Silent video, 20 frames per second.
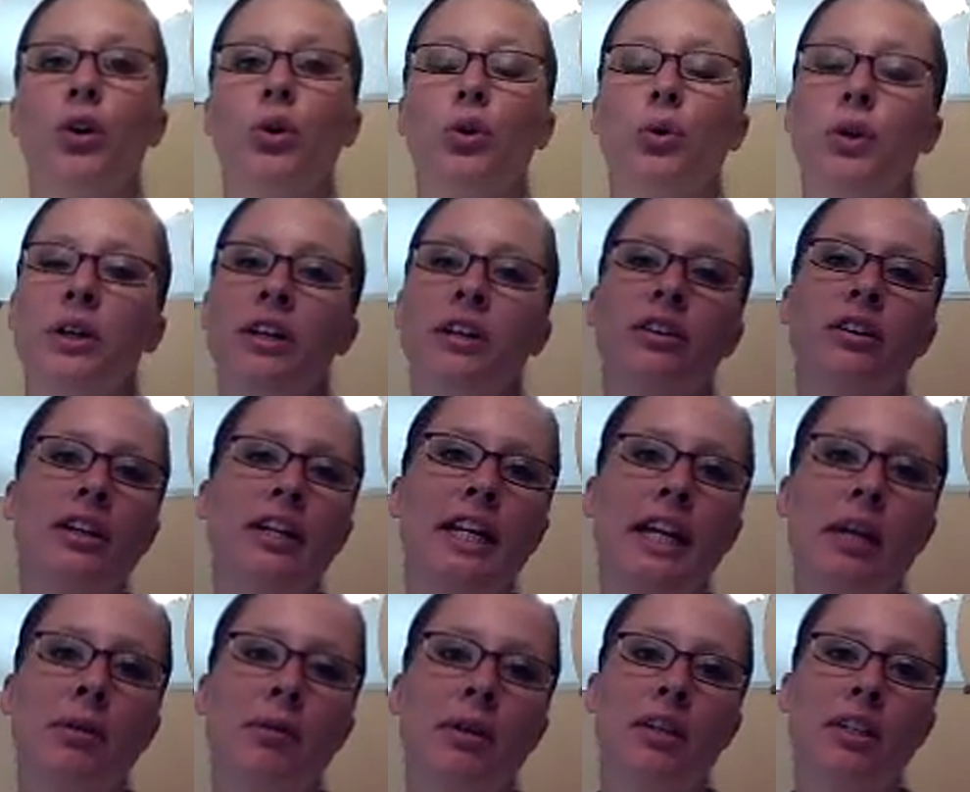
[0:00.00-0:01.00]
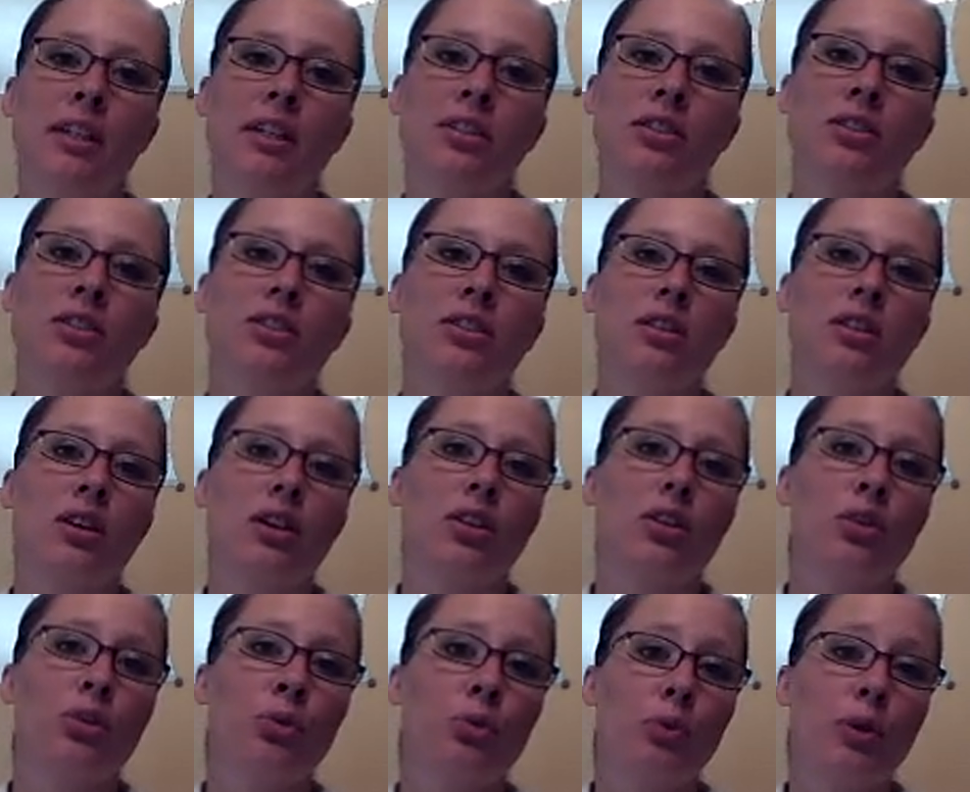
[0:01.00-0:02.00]
Who here can name at least
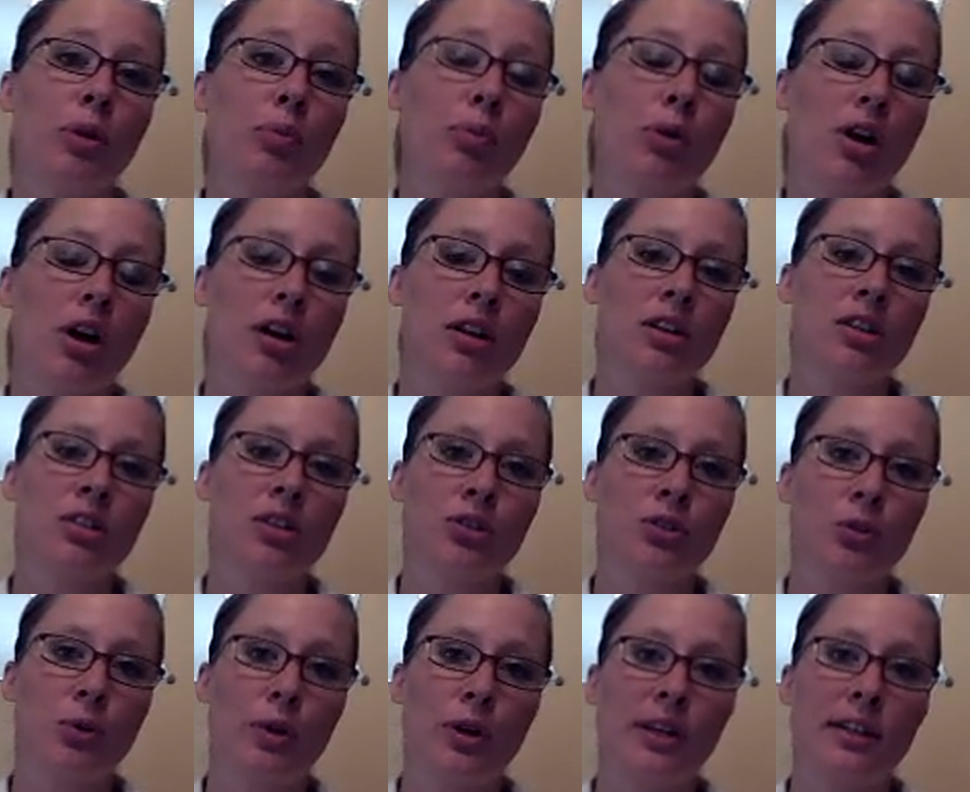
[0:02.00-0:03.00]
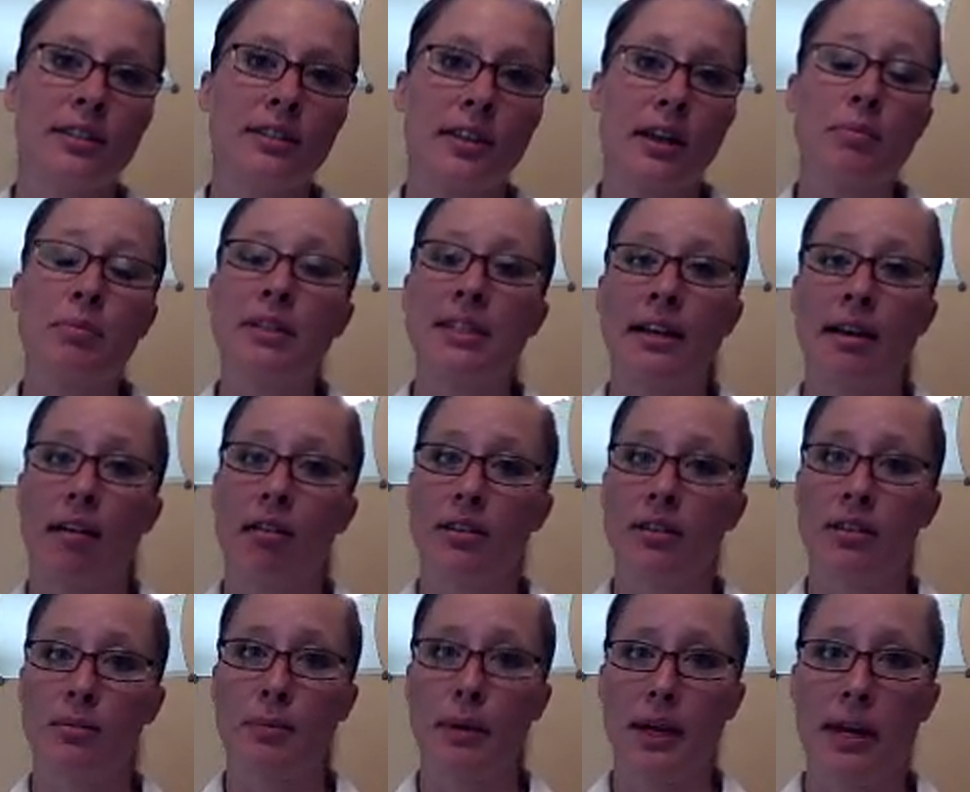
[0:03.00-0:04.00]
3 products or toys that Mattel
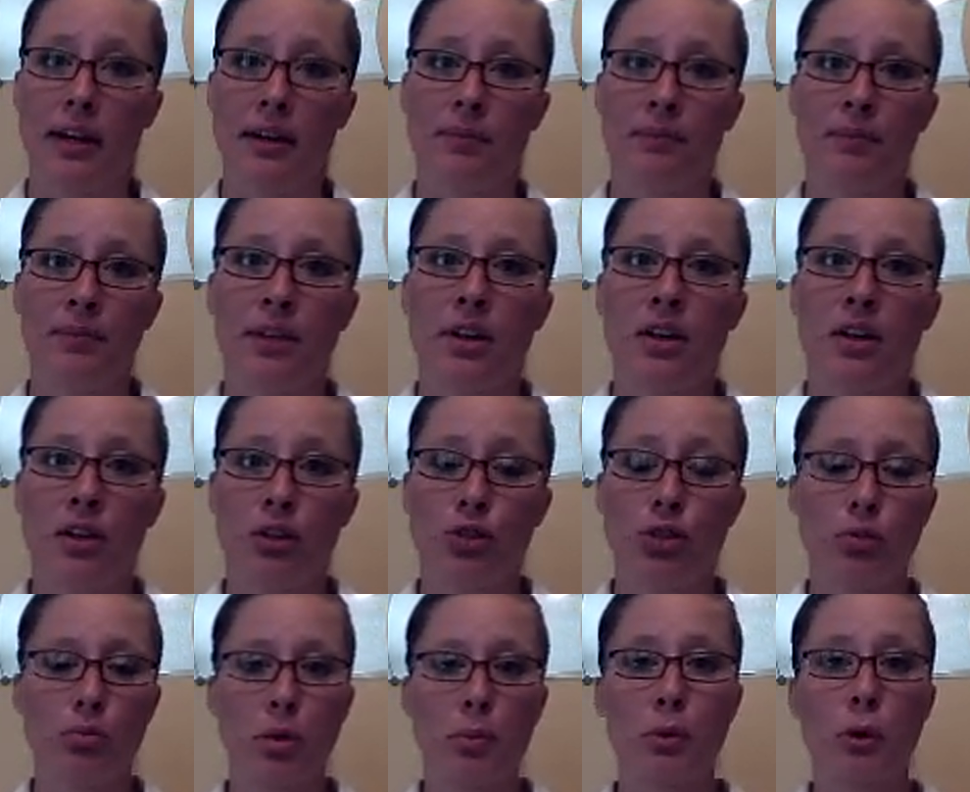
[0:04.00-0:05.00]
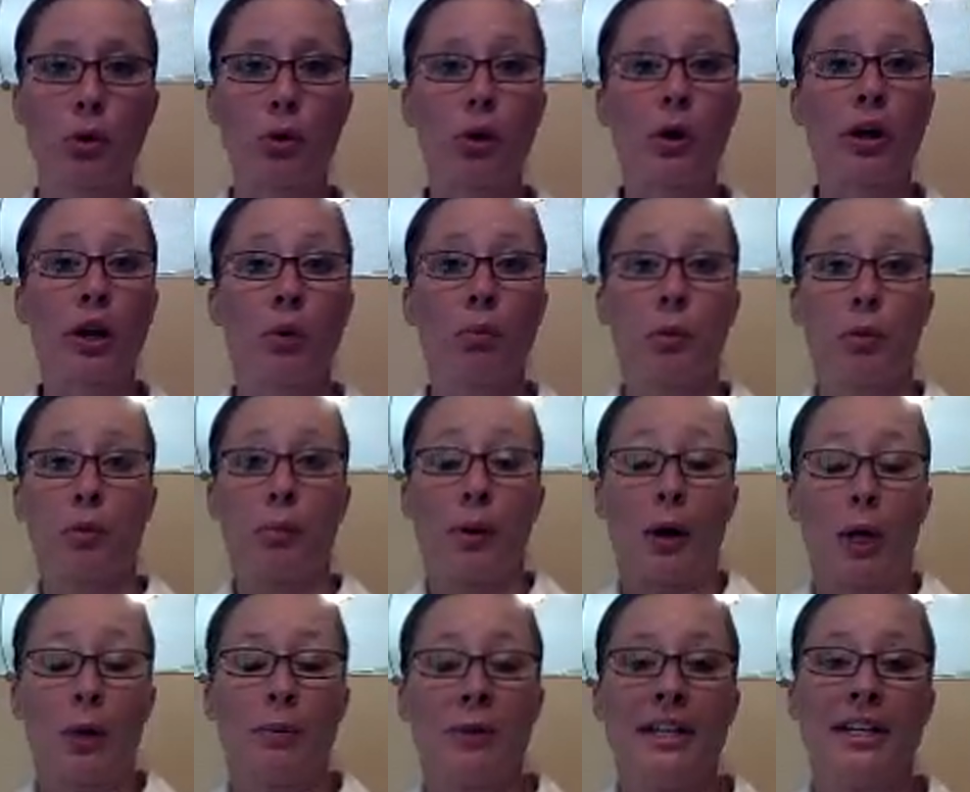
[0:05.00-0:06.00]
has made? Do you remember growing up with
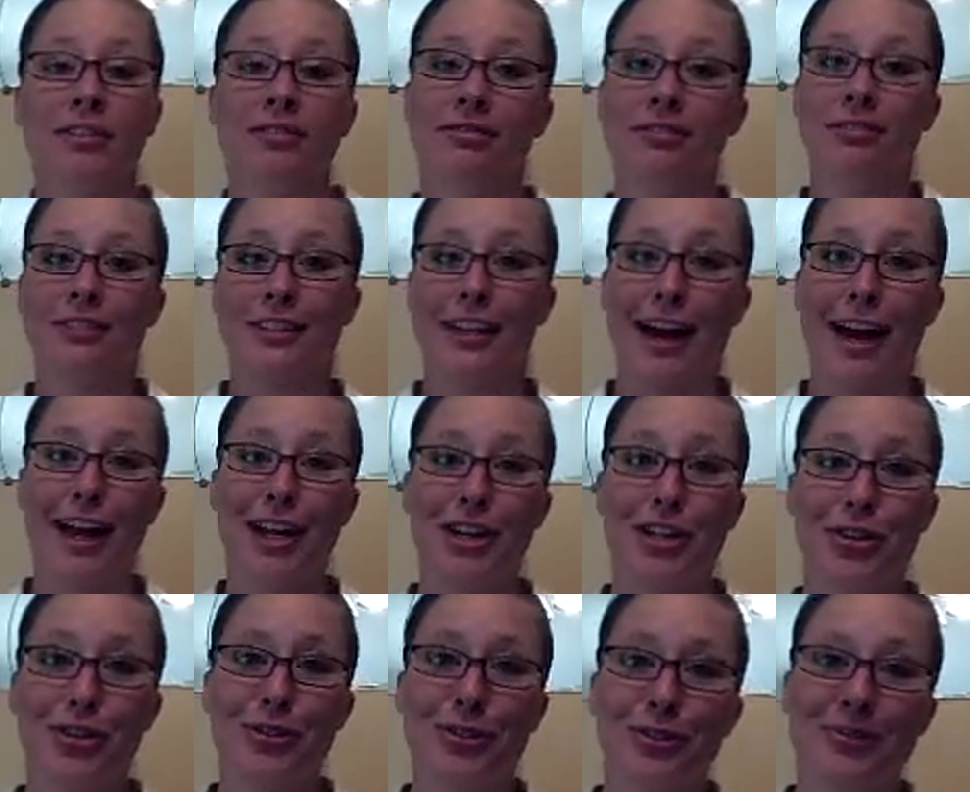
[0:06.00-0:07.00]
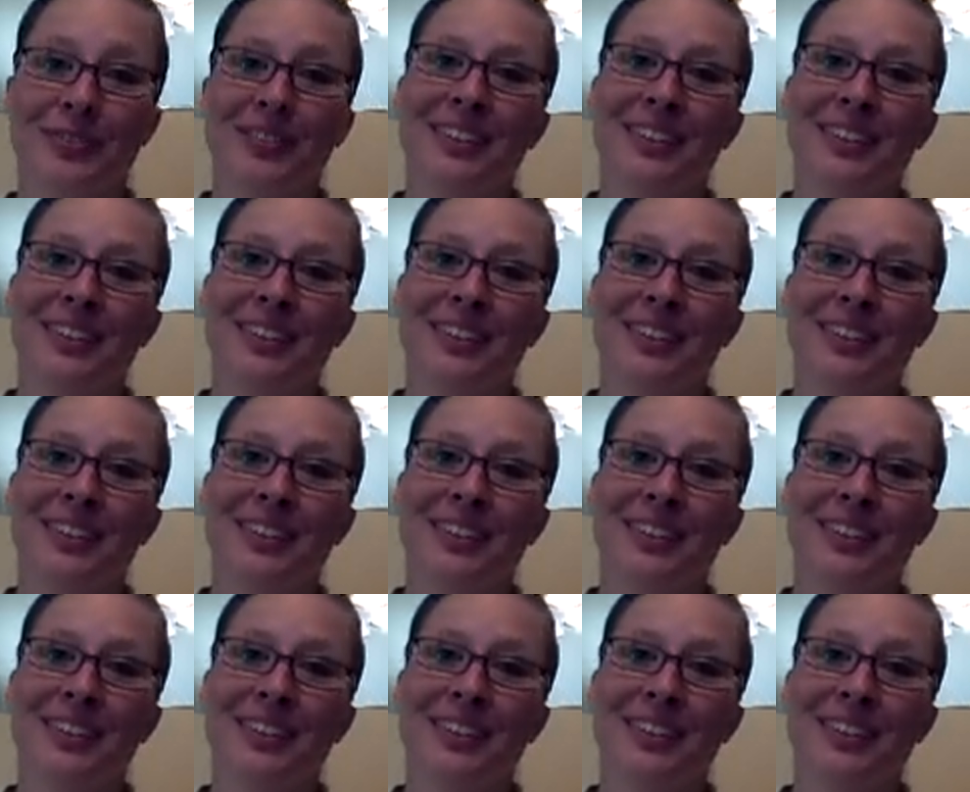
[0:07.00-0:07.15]
Barbie? I do.